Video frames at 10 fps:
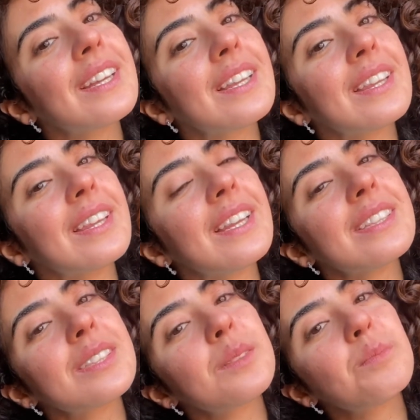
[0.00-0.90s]

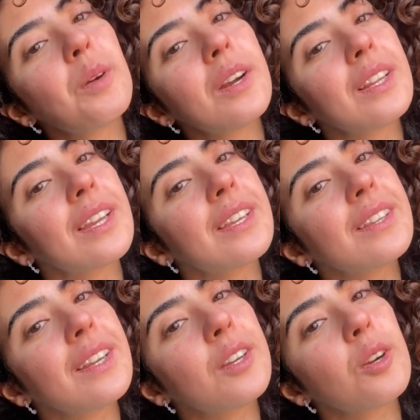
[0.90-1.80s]
this part, like
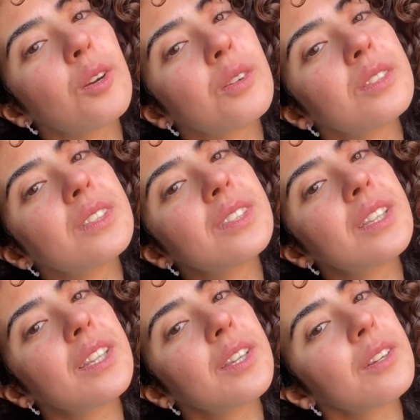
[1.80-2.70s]
the curls
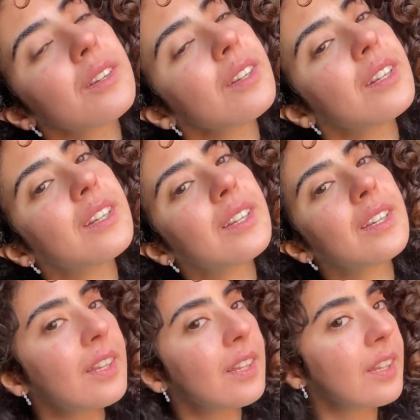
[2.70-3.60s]
here
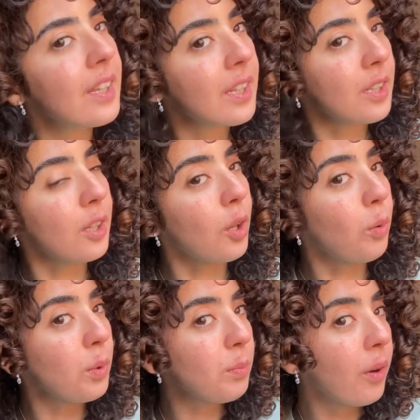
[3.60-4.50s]
in the
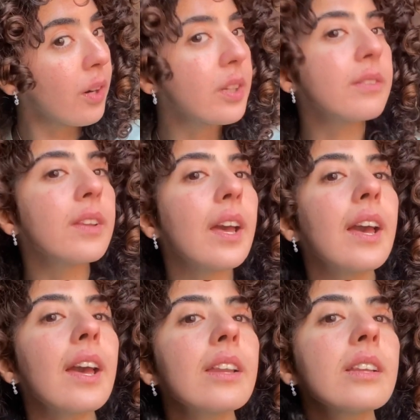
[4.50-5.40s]
lower part of the
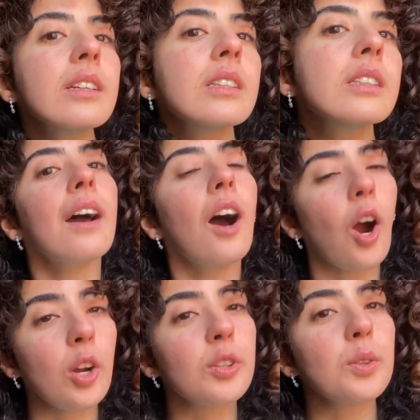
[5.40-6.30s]
head,
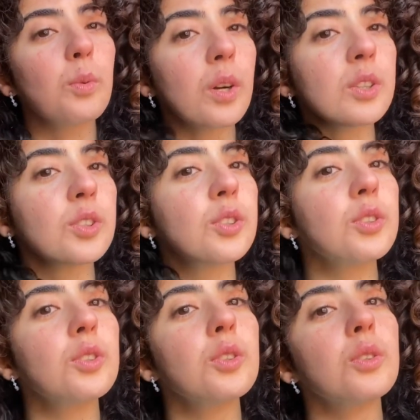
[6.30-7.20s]
are the ones
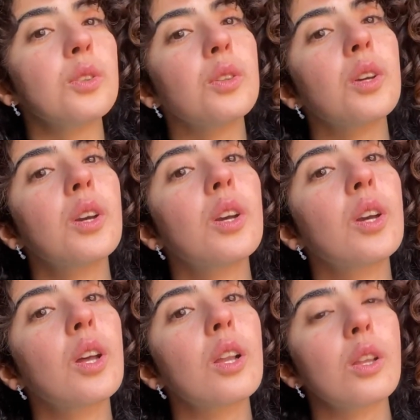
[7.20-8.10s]
to
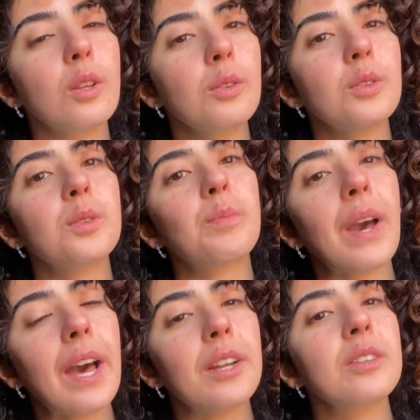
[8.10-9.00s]
lose
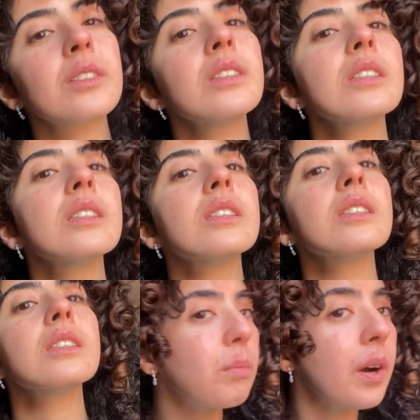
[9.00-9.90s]
pattern,
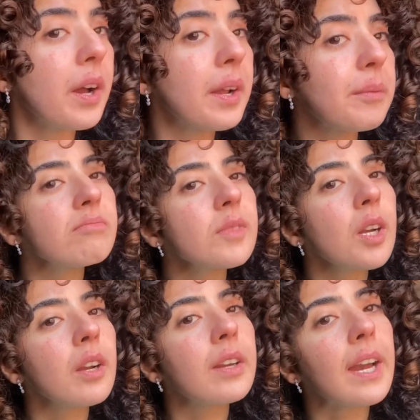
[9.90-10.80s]
but
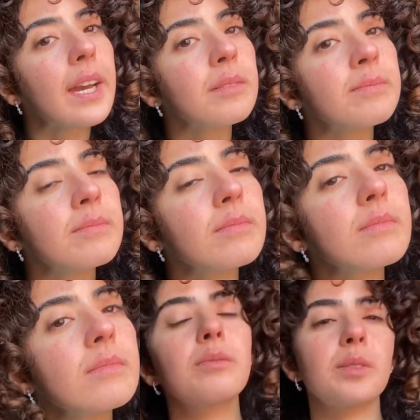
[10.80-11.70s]
they're okay.
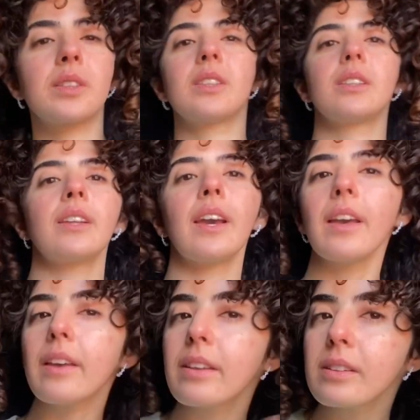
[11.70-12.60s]
For
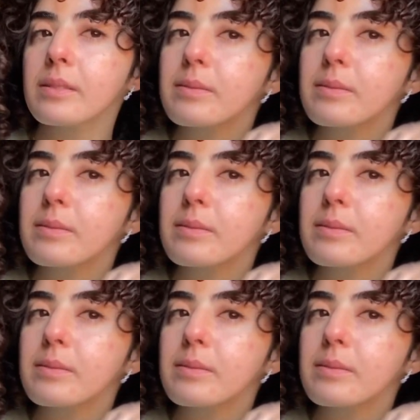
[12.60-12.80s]
today,